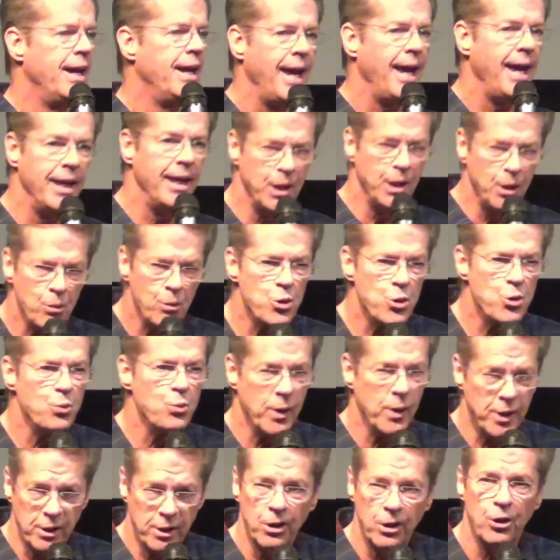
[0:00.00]
and it was
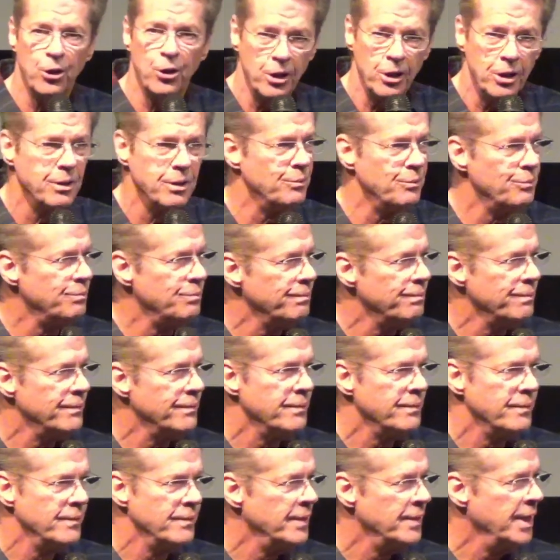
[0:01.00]
running good.
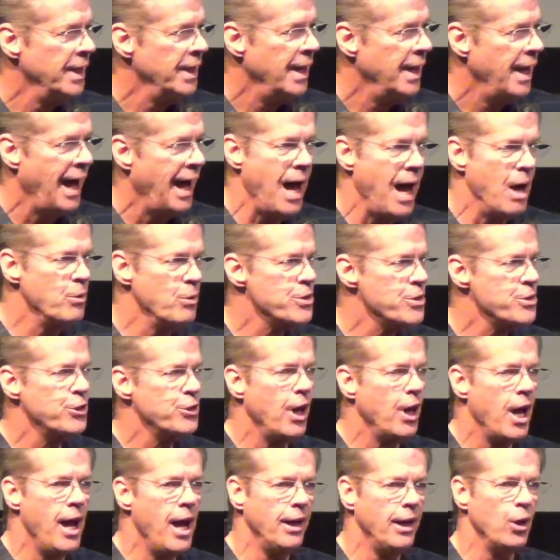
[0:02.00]
I was
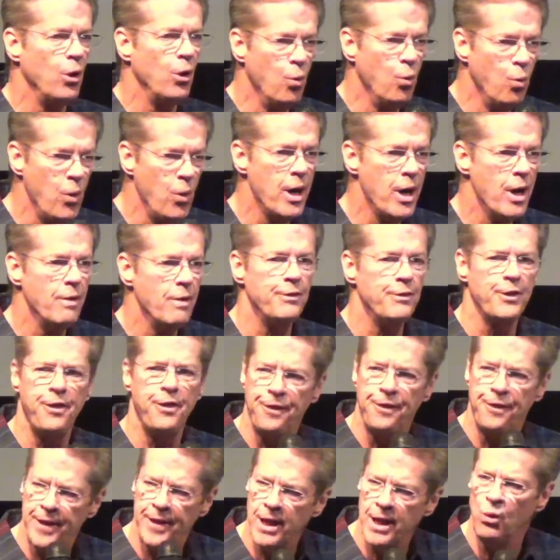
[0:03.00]
not aware of a
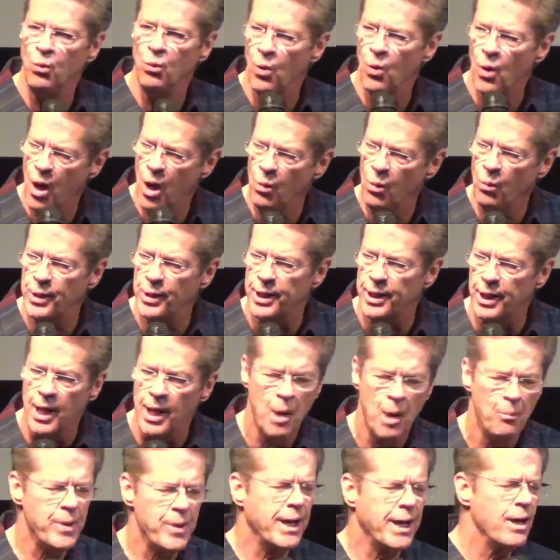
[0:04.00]
thing wrong with it.
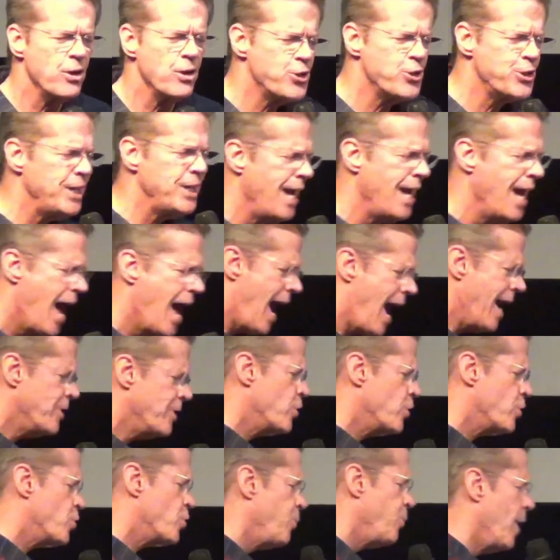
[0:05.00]
Because, see, I
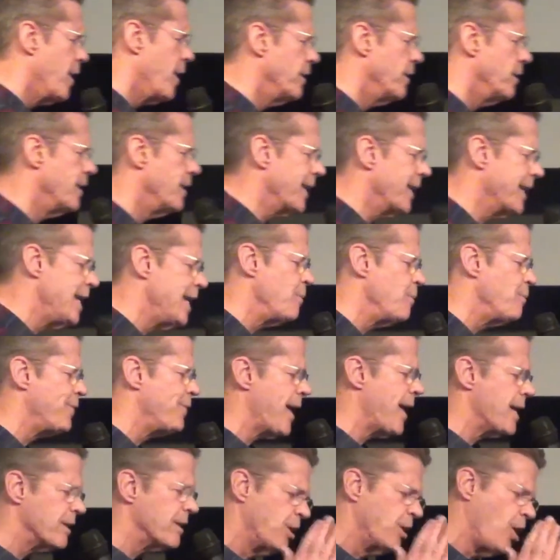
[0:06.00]
just wanted to keep
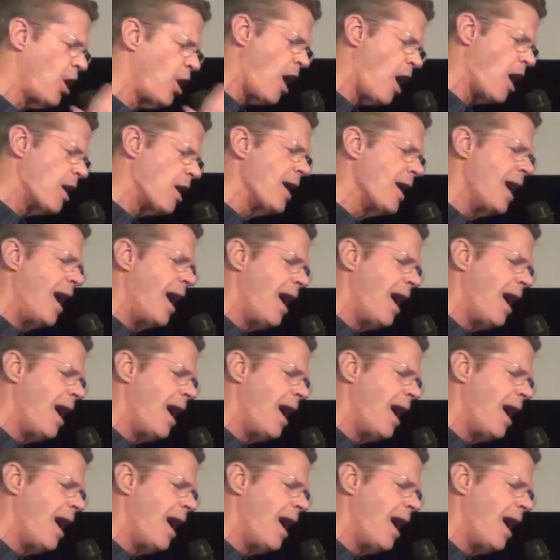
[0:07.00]
that car